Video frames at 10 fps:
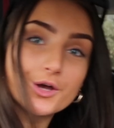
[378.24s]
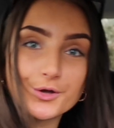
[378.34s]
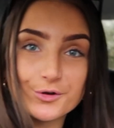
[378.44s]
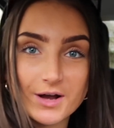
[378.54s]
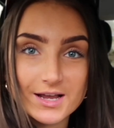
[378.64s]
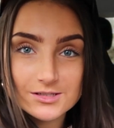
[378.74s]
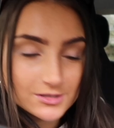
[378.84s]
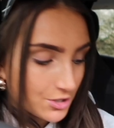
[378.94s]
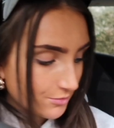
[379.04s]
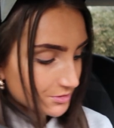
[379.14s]
I
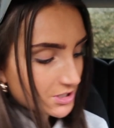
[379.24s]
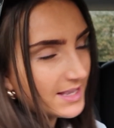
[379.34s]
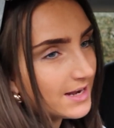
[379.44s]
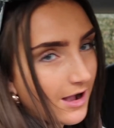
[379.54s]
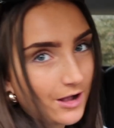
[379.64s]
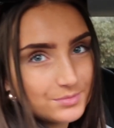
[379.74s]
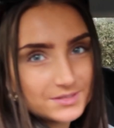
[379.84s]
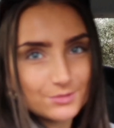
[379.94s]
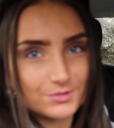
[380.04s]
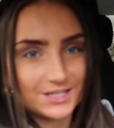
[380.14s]
assume... Should I get it up?
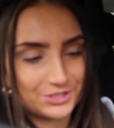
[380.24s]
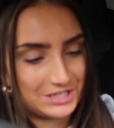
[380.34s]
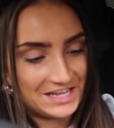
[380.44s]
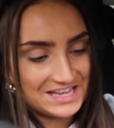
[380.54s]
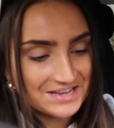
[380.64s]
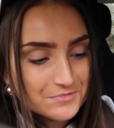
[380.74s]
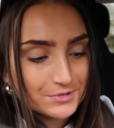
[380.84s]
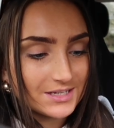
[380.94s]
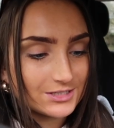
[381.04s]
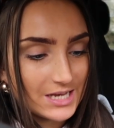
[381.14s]
See what's actually
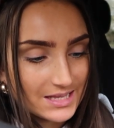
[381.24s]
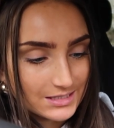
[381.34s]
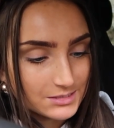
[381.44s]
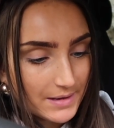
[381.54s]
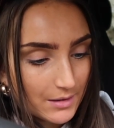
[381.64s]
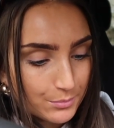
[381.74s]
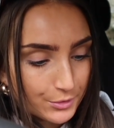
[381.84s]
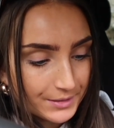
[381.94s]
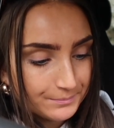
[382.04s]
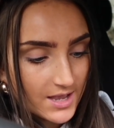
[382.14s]
in this bad
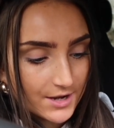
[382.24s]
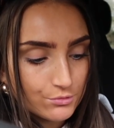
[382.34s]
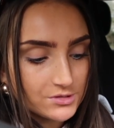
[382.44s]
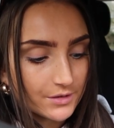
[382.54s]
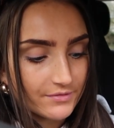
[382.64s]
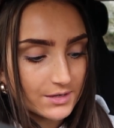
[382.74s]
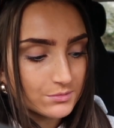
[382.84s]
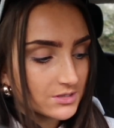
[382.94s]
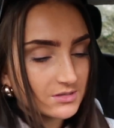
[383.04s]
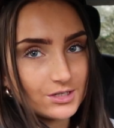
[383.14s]
boy. And also, if
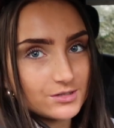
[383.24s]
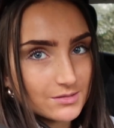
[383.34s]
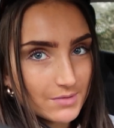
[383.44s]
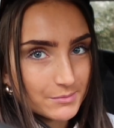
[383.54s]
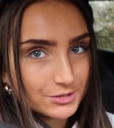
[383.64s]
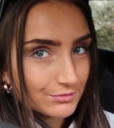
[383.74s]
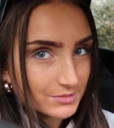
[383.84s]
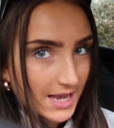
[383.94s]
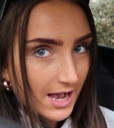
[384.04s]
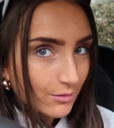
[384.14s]
anyone doesn't use the My
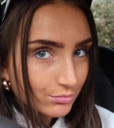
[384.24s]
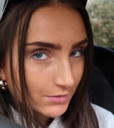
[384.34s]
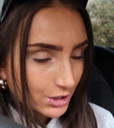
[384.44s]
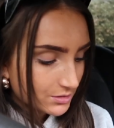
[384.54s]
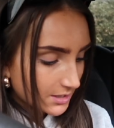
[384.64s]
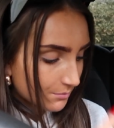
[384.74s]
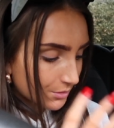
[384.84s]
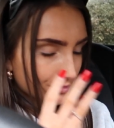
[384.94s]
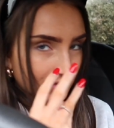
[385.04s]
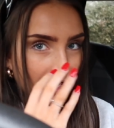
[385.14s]
McDonald's app, use it,
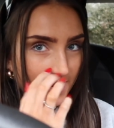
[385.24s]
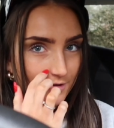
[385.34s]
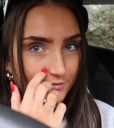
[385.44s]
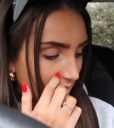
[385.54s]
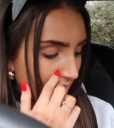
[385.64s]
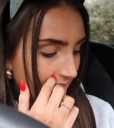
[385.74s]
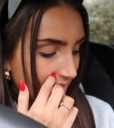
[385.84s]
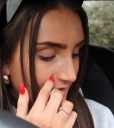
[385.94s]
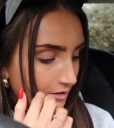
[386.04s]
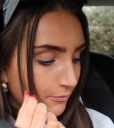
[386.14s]
because I have
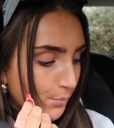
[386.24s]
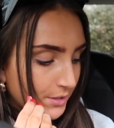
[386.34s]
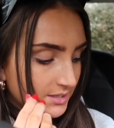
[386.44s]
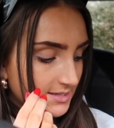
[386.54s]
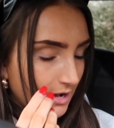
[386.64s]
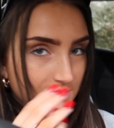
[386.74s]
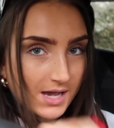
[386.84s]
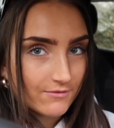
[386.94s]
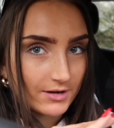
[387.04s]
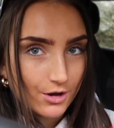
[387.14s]
like enough points now to
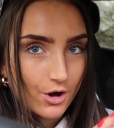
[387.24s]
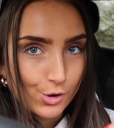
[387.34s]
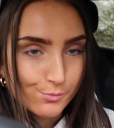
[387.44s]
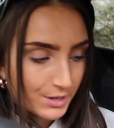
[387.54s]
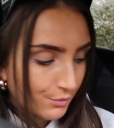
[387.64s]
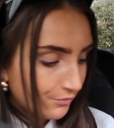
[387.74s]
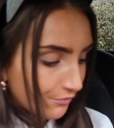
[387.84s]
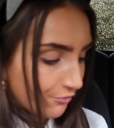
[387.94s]
have like a whole meal for